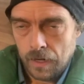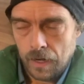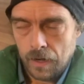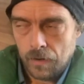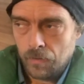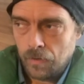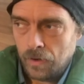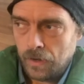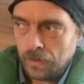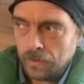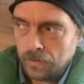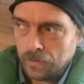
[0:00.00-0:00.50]
I
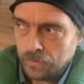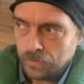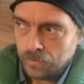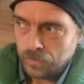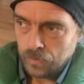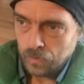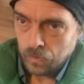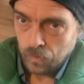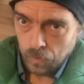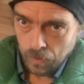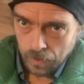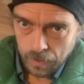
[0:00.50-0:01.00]
ride it to
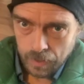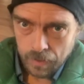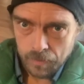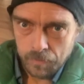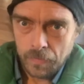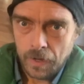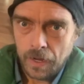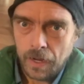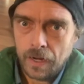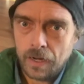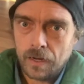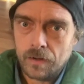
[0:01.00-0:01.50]
work and
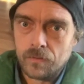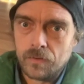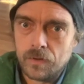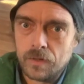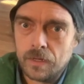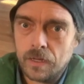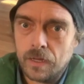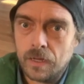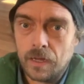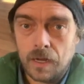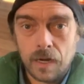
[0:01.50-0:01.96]
back every day.